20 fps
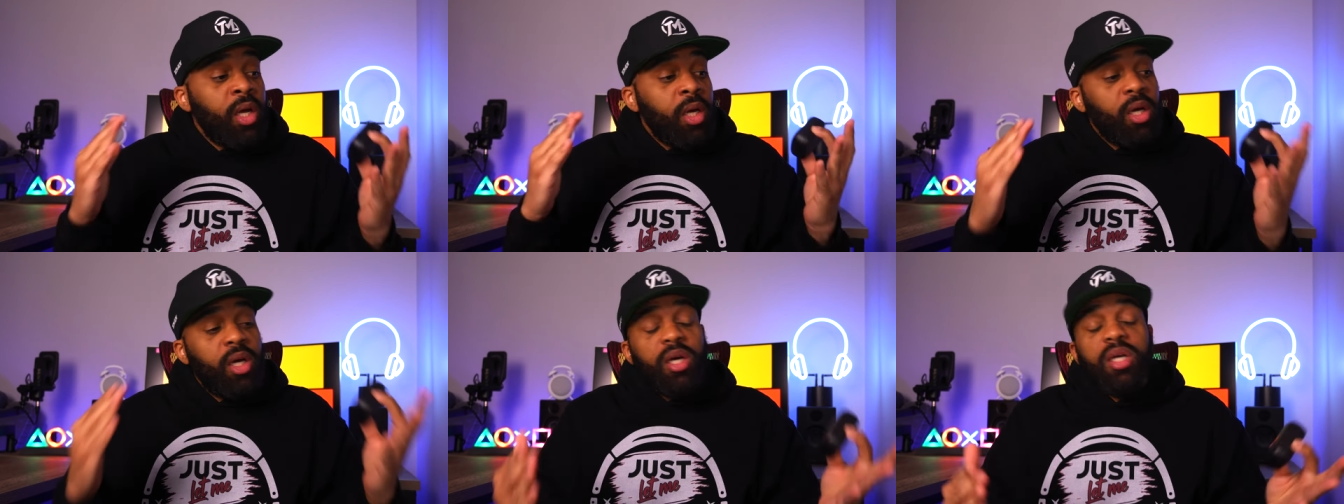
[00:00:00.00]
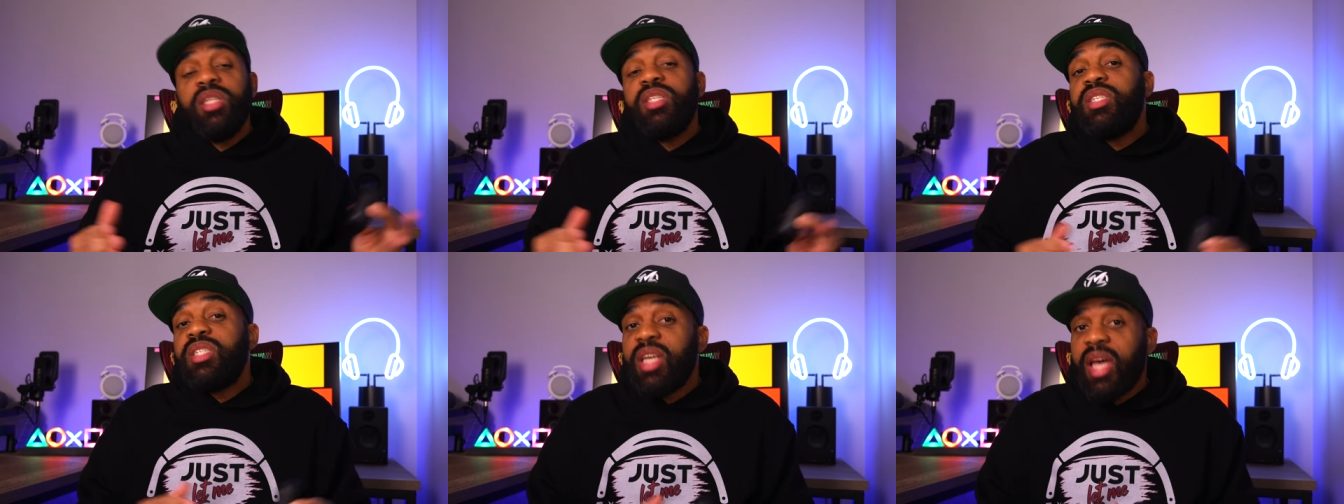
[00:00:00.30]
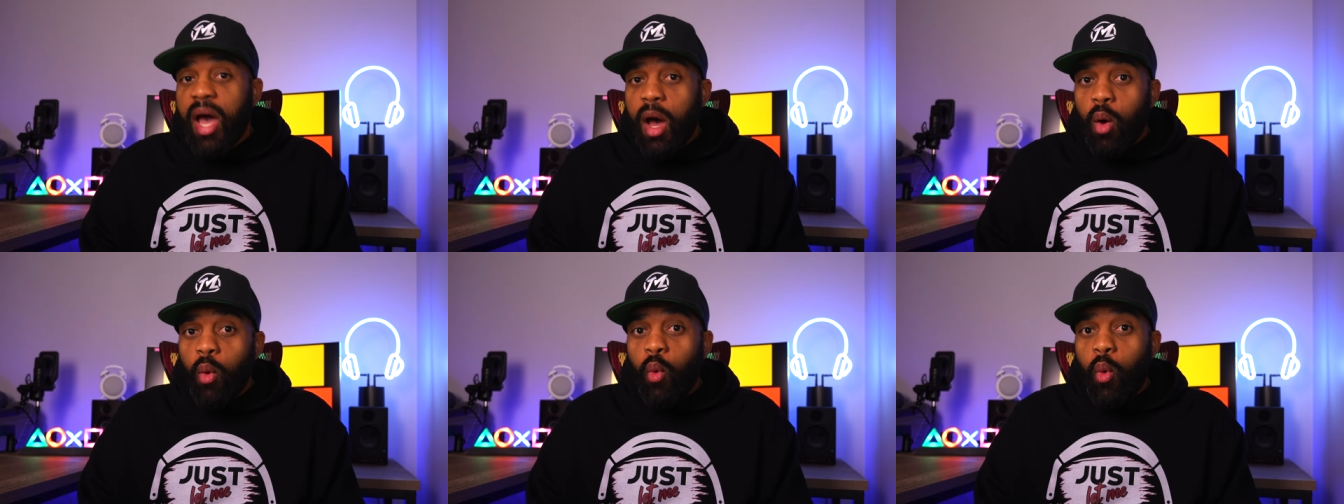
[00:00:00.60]
good
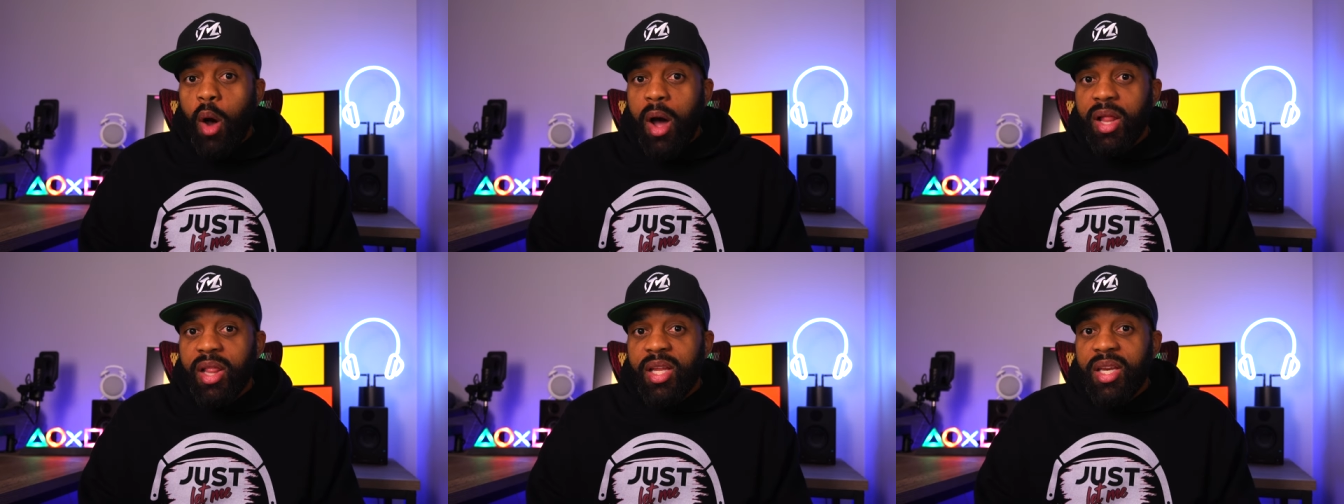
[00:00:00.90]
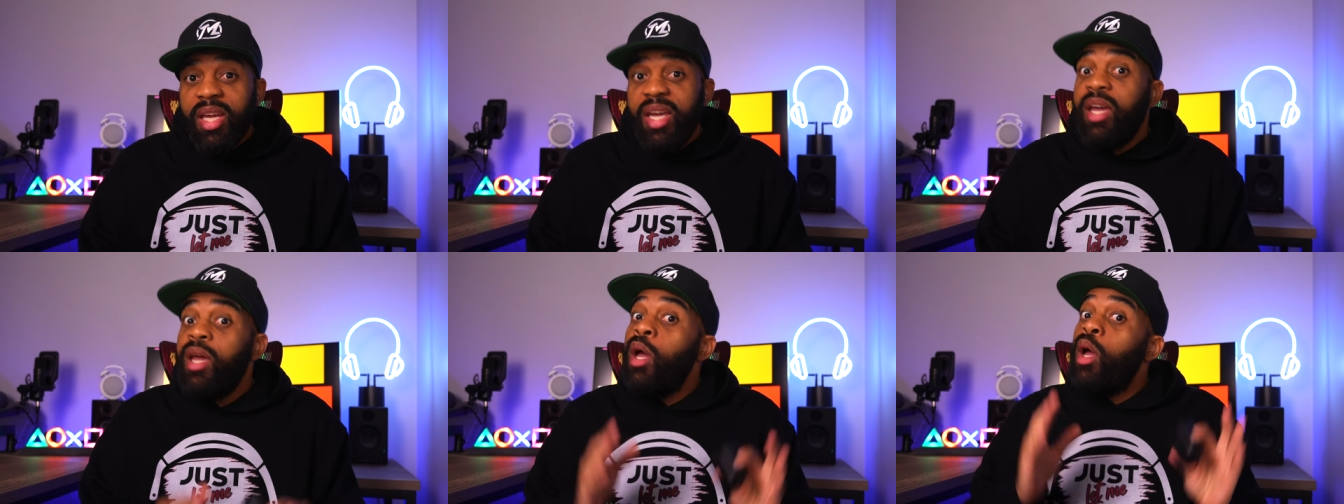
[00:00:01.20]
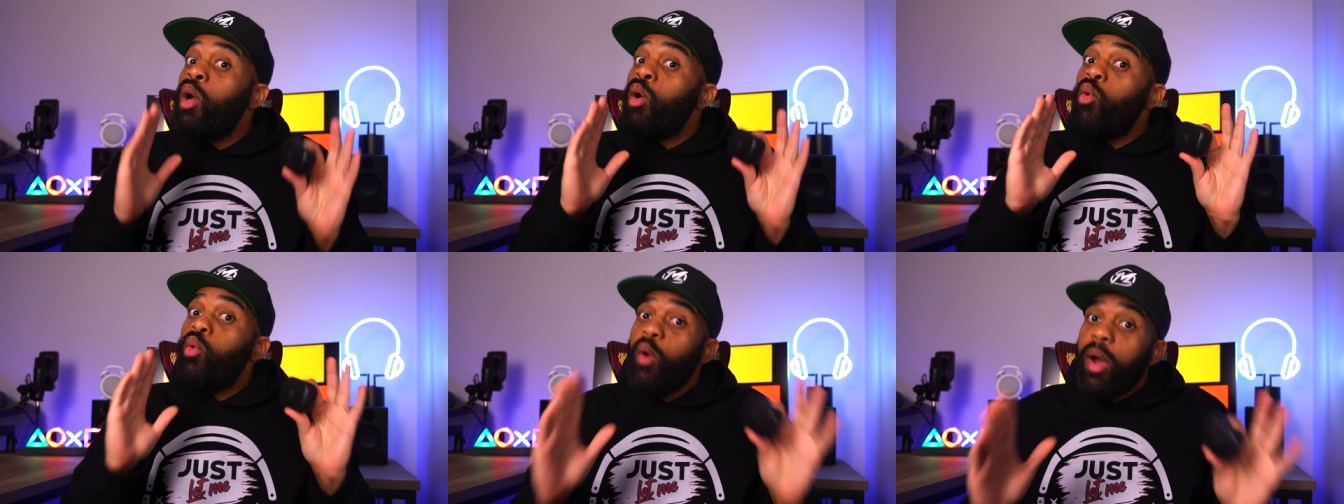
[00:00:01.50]
sound quality,
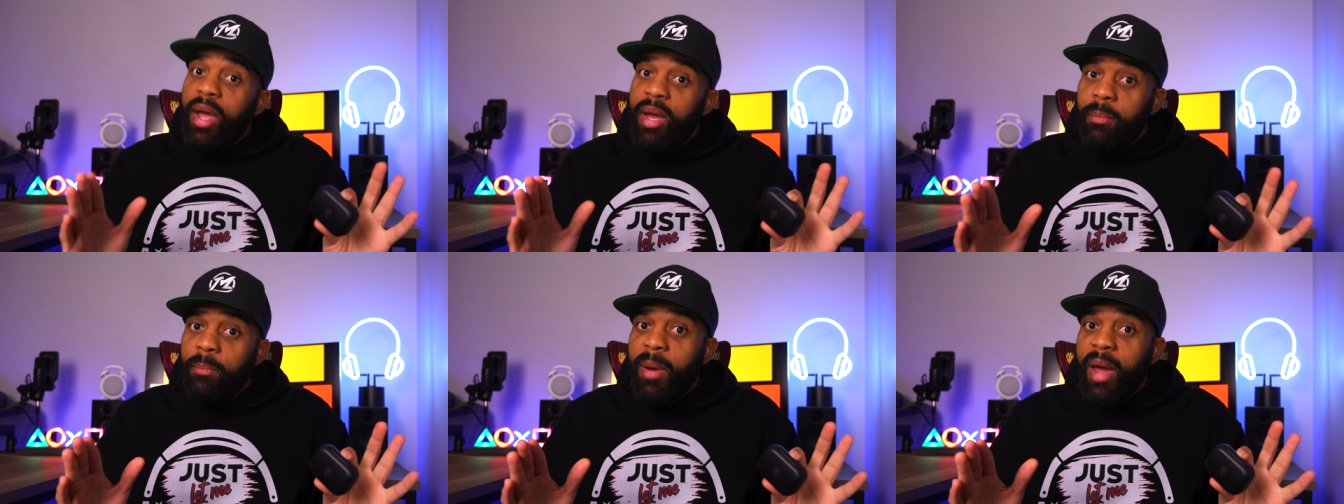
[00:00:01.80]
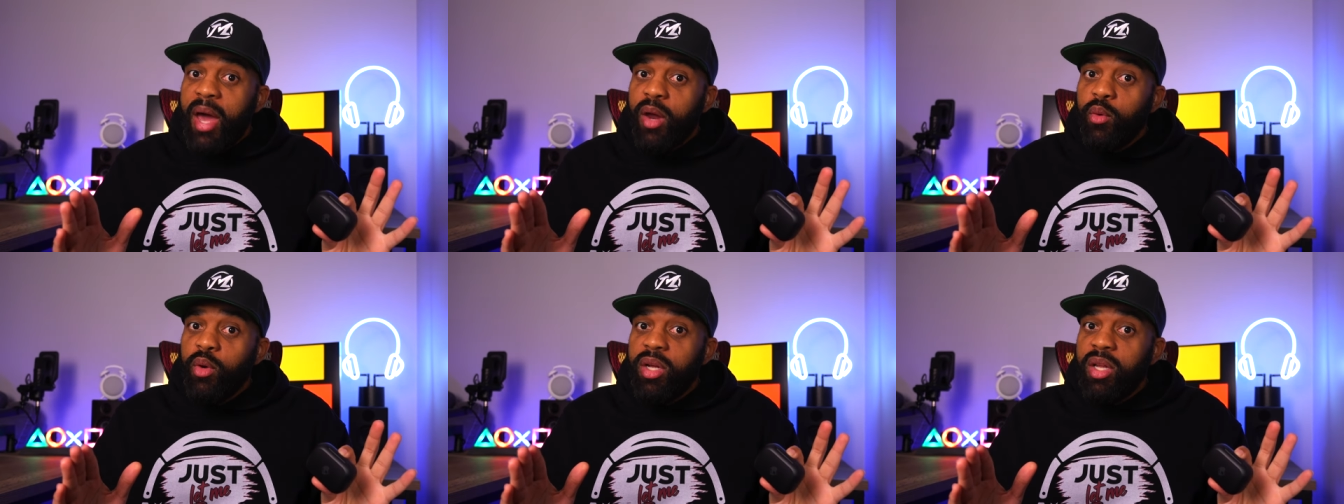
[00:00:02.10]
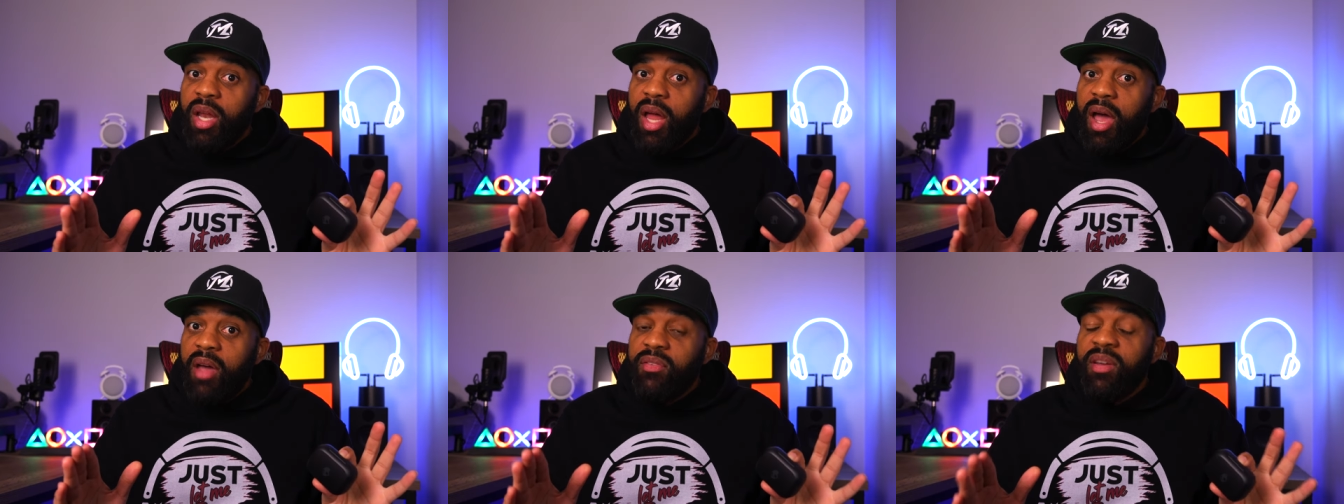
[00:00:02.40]
great battery
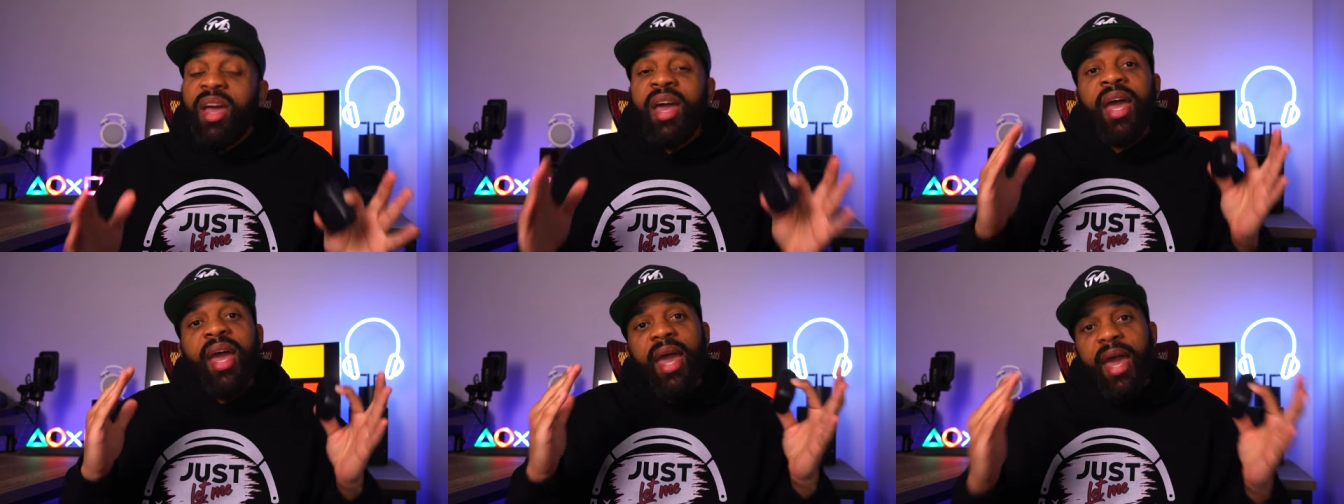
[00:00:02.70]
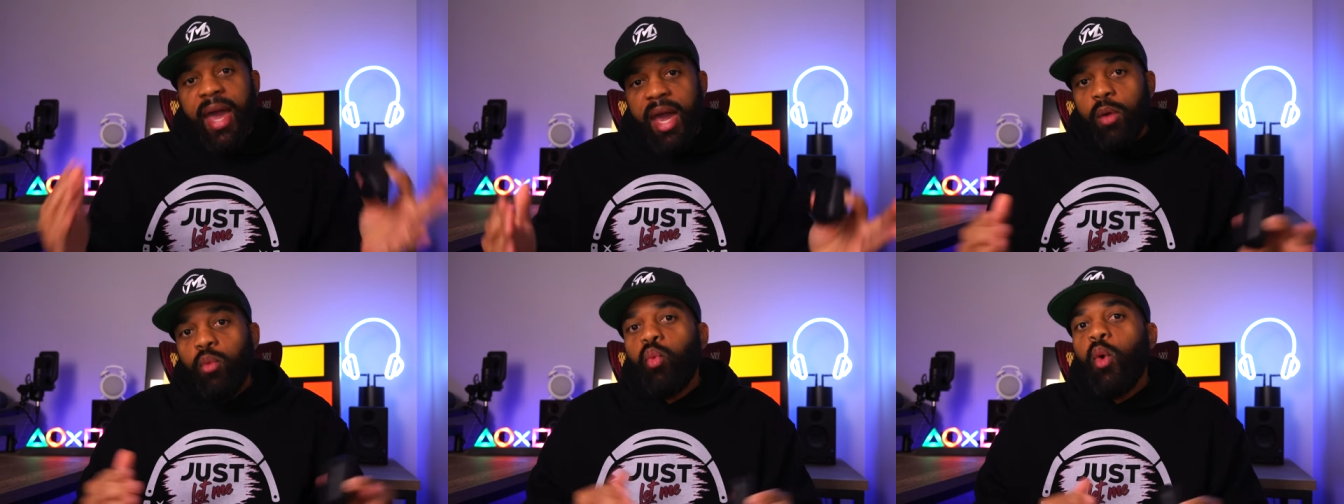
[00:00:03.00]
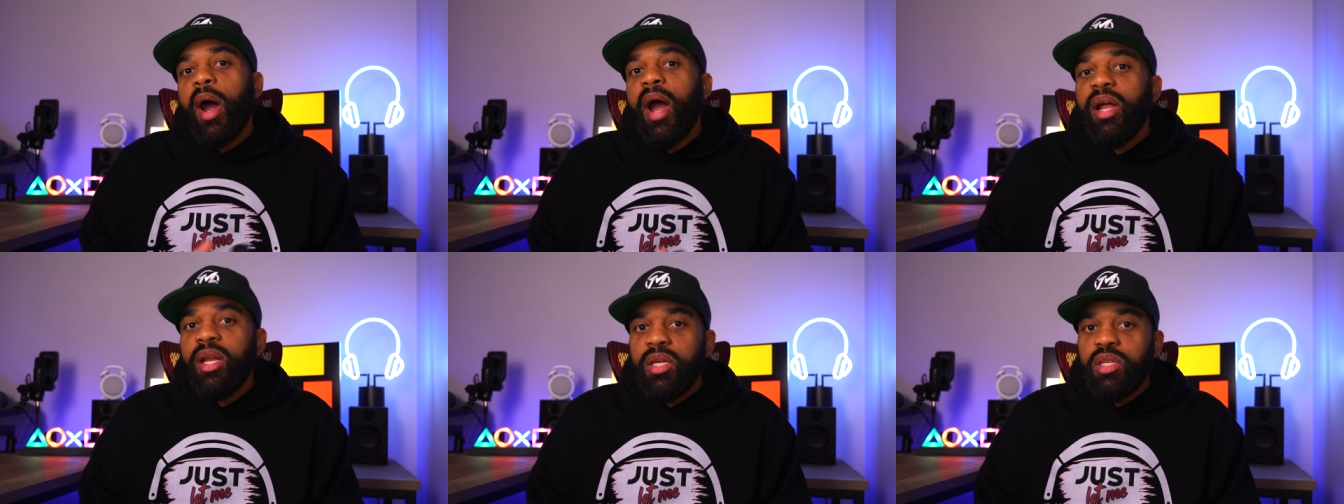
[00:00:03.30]
life, and
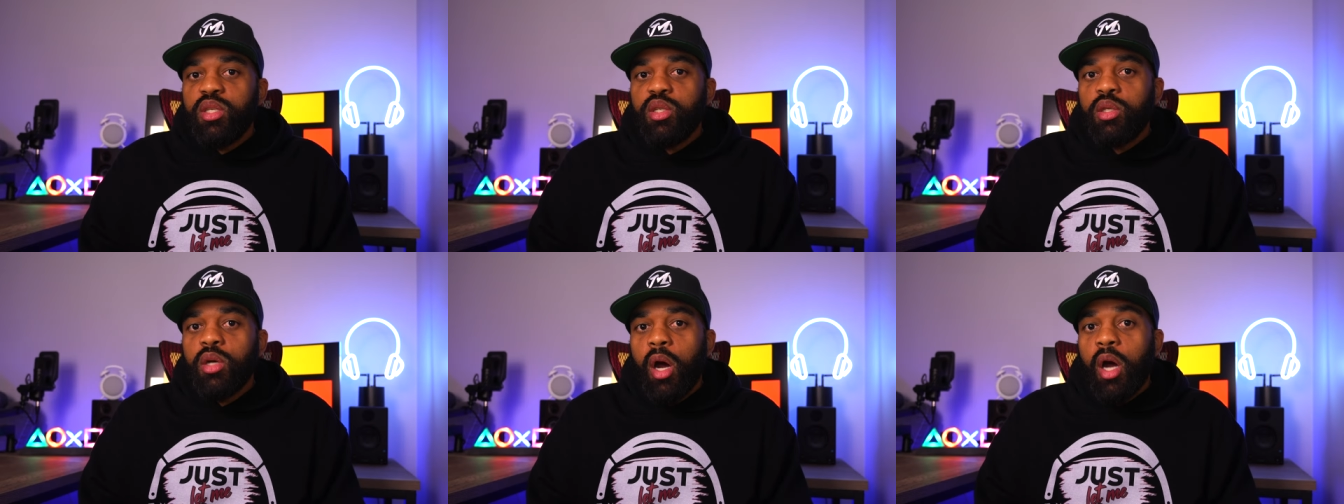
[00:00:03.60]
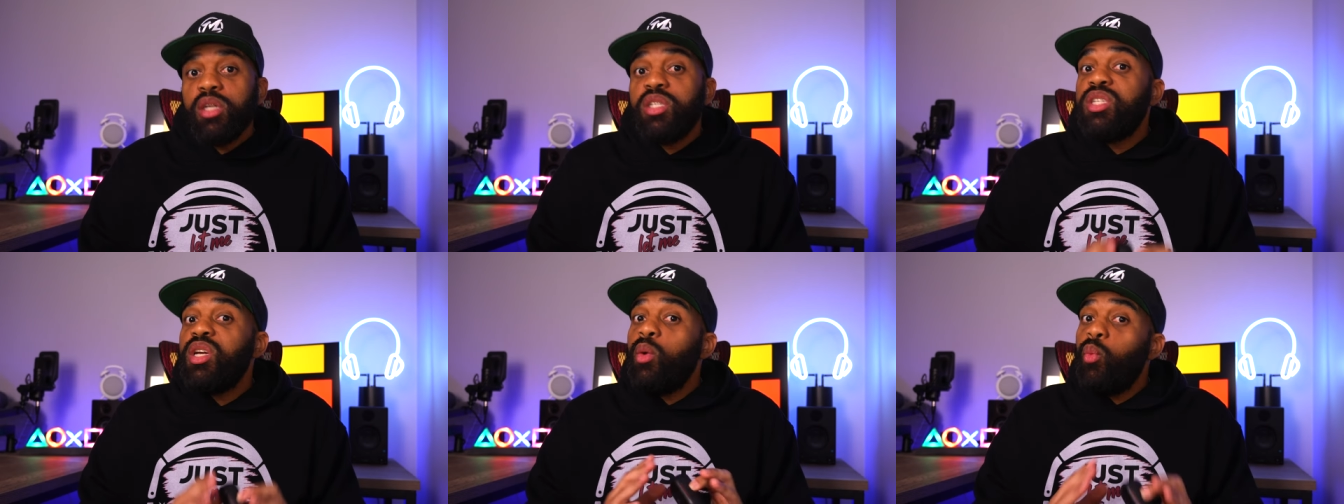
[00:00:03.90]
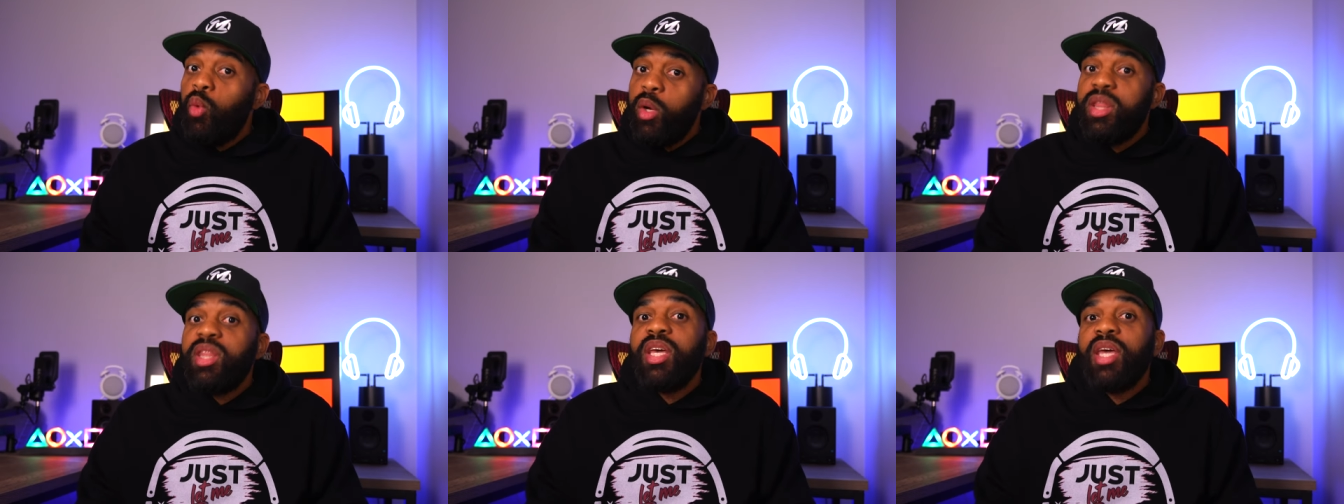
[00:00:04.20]
wireless charging
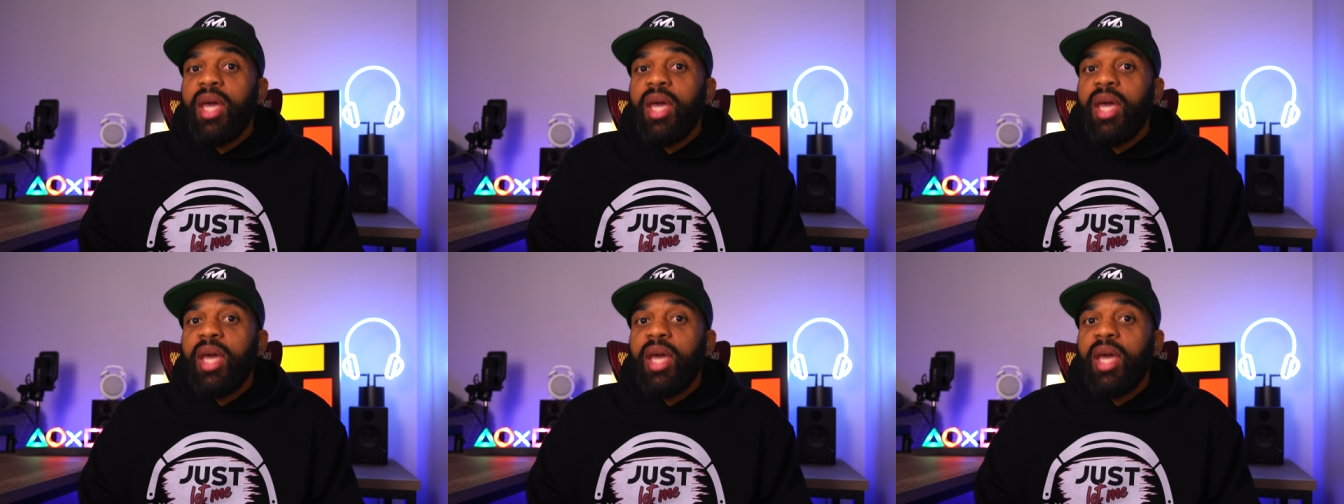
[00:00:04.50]
with the